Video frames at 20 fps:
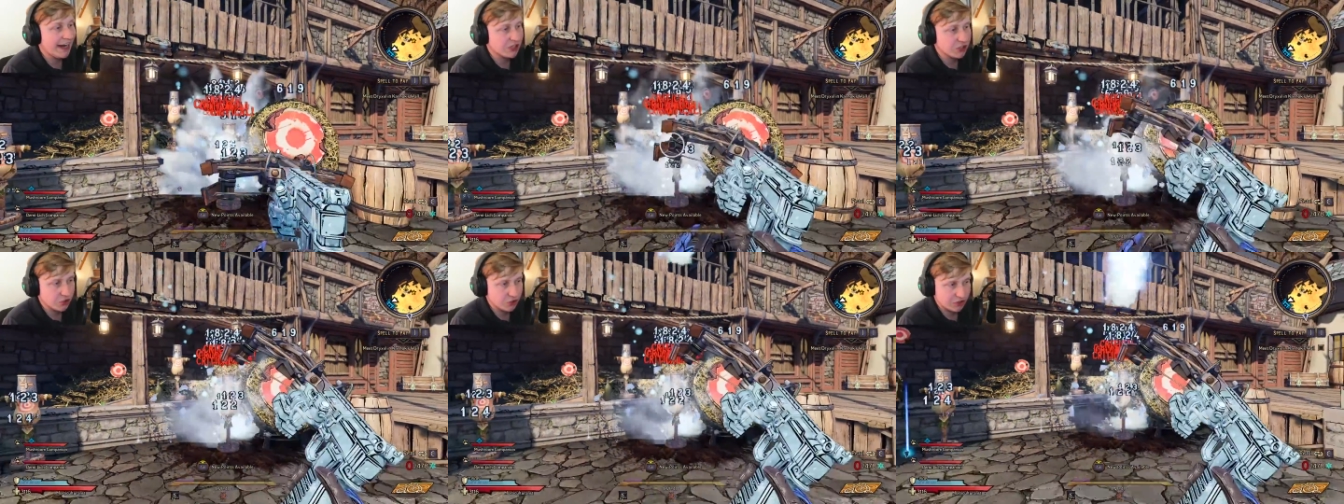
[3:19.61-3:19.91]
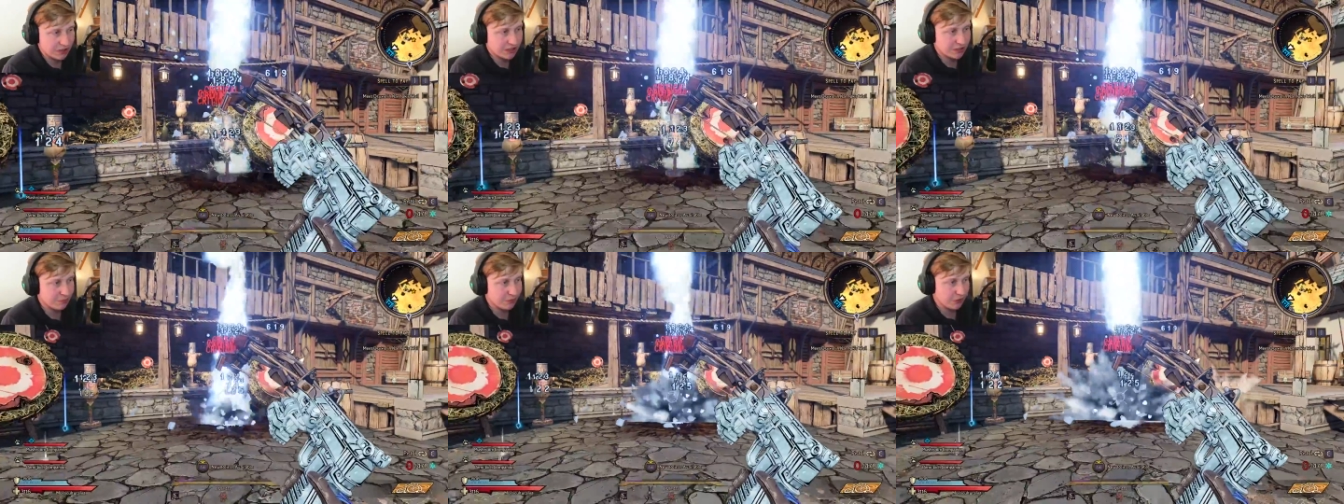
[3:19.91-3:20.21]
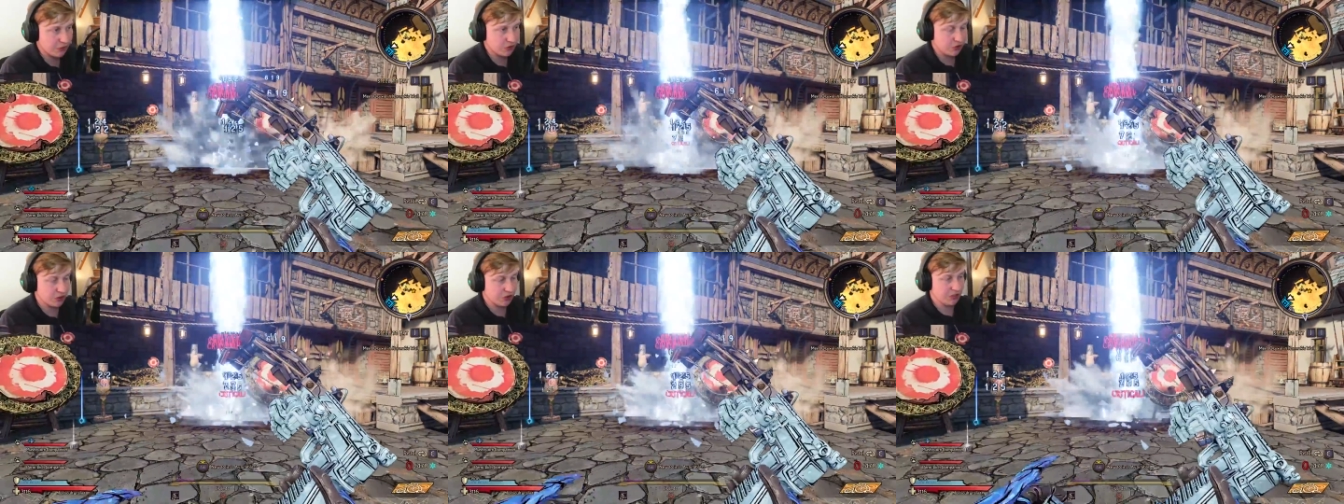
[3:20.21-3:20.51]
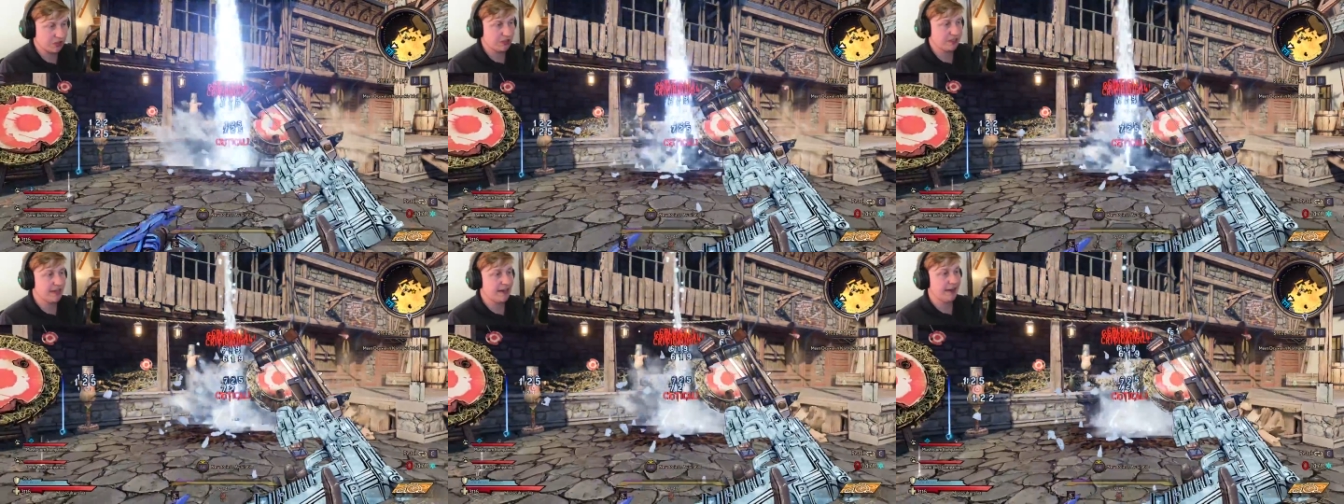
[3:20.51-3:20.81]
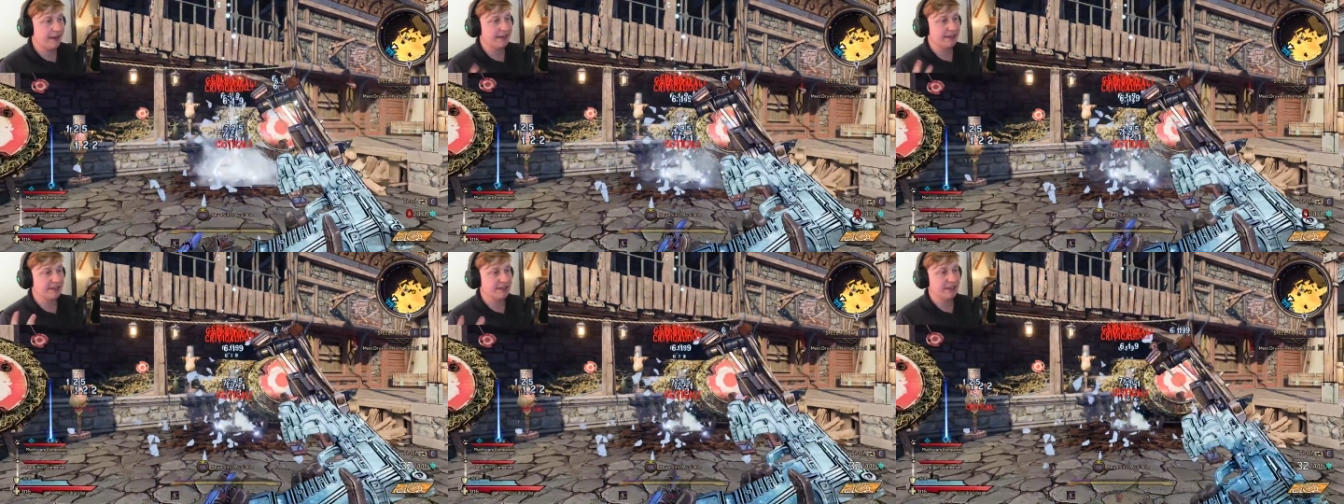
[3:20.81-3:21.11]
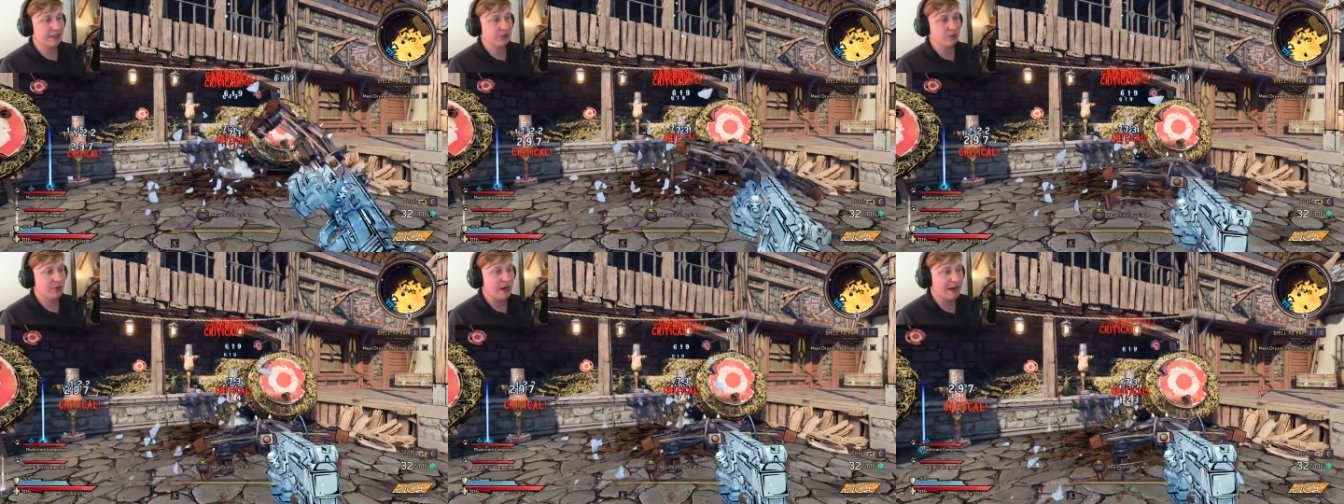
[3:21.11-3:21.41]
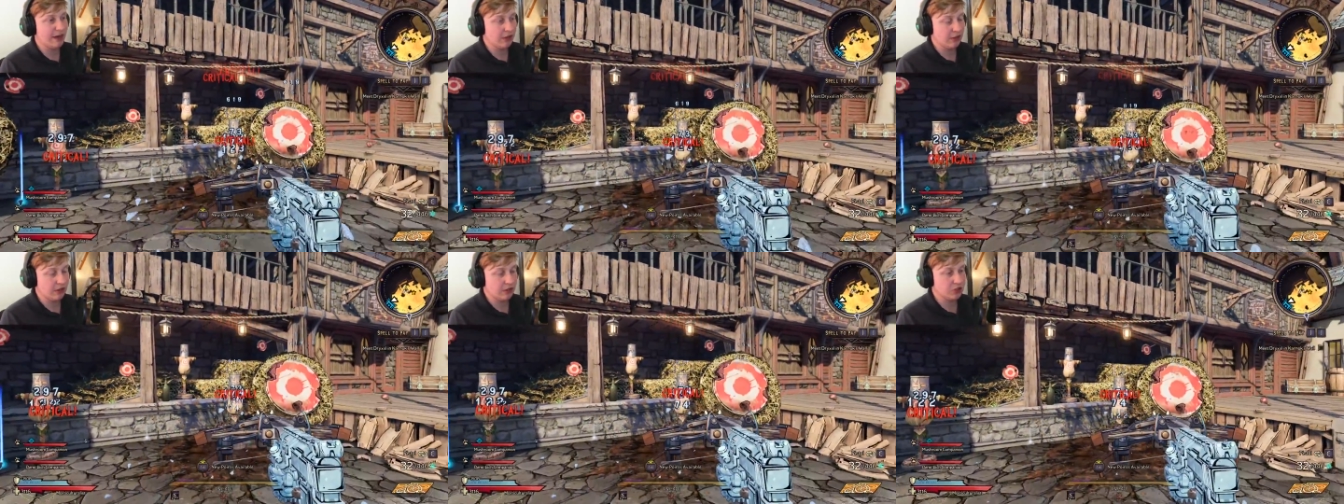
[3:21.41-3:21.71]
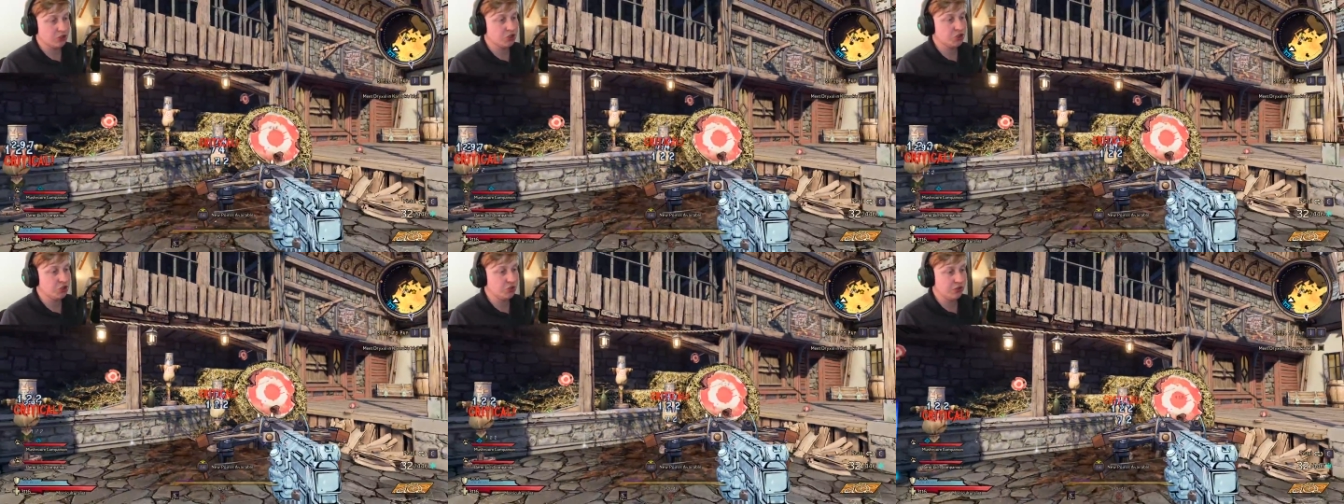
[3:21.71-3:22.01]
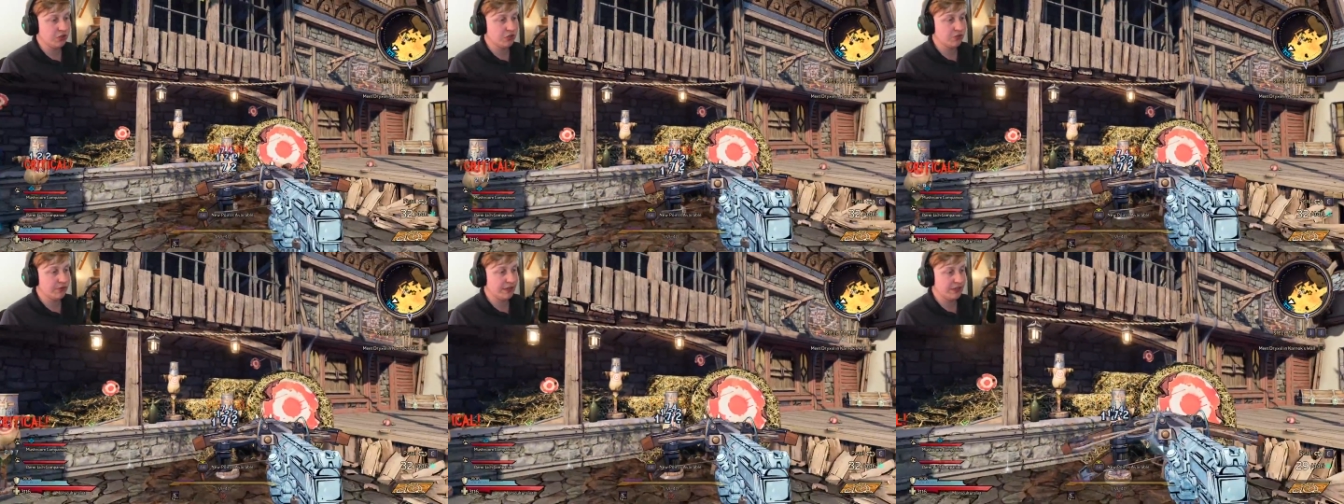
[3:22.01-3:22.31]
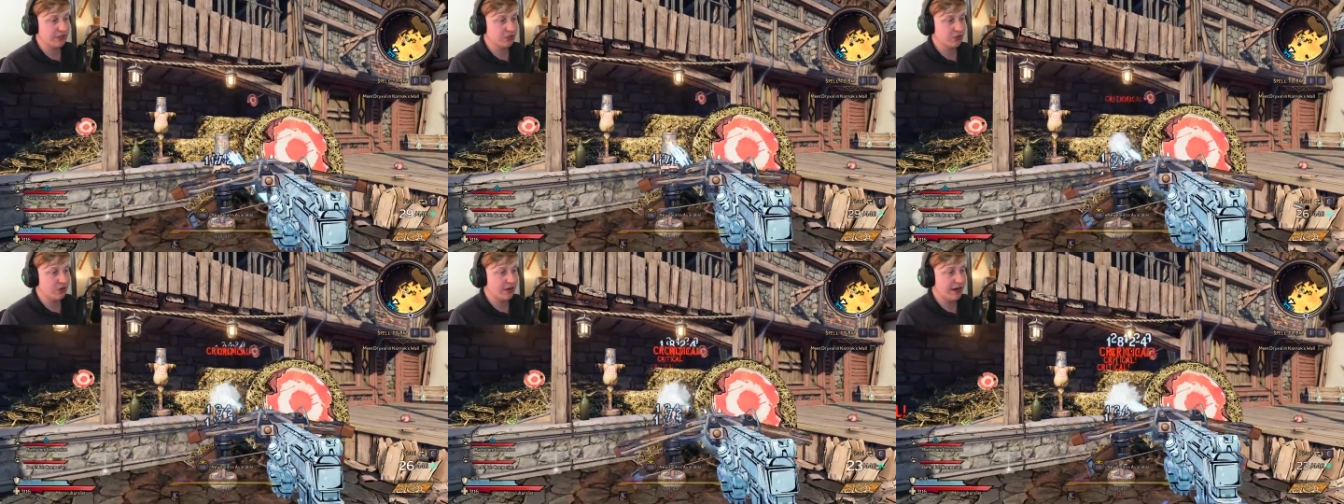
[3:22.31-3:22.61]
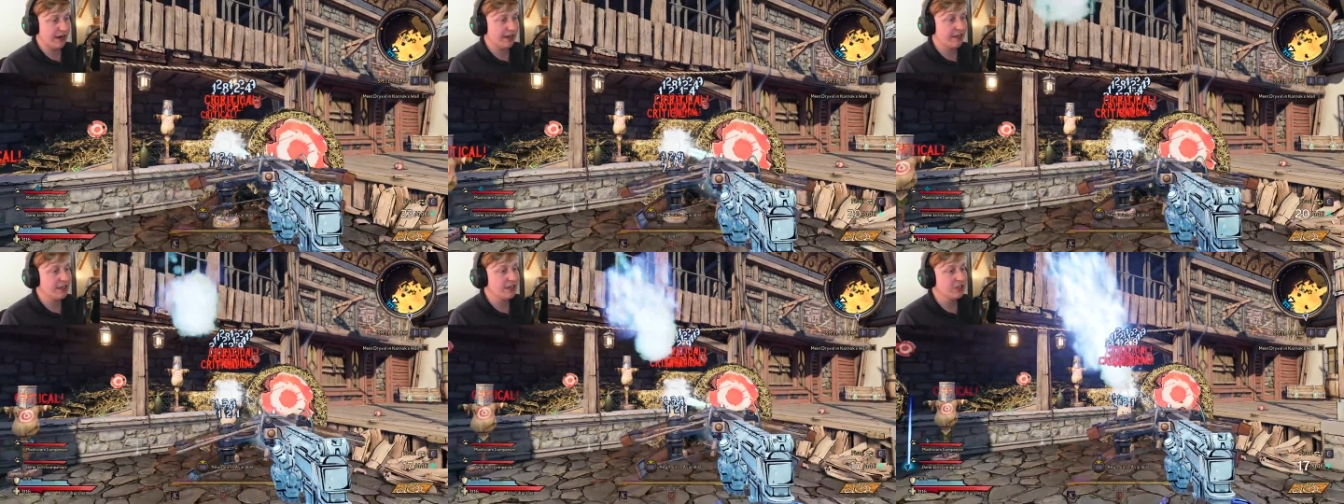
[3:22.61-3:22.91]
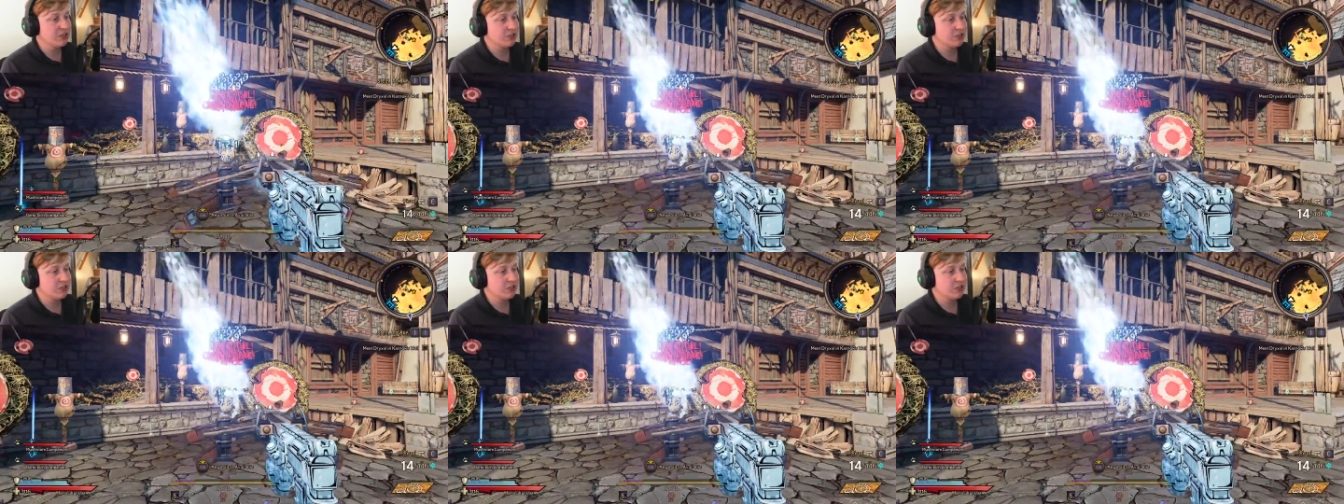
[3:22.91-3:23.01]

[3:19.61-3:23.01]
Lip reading: extra explosions that is irregular to the Queen's Cry.